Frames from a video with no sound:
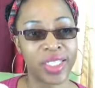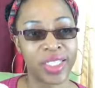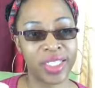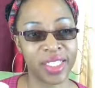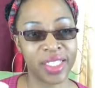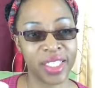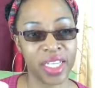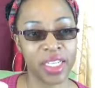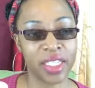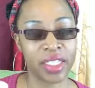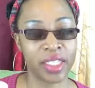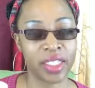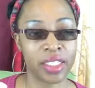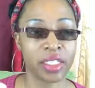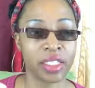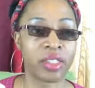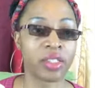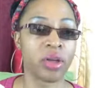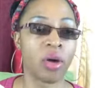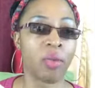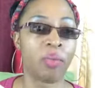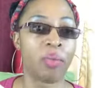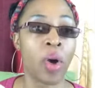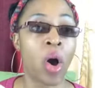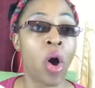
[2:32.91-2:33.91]

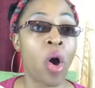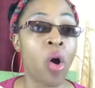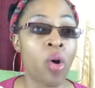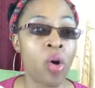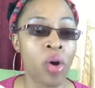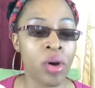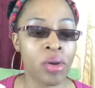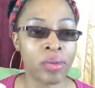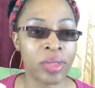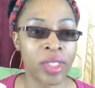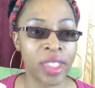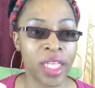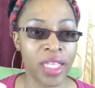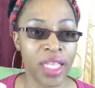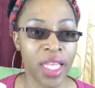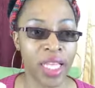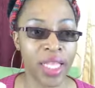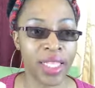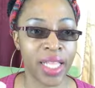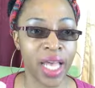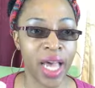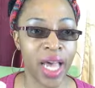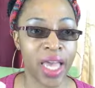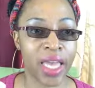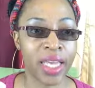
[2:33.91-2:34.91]
sentences or poems that
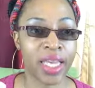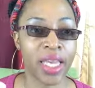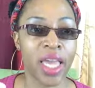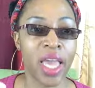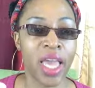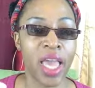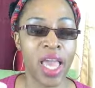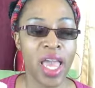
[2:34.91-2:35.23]
they like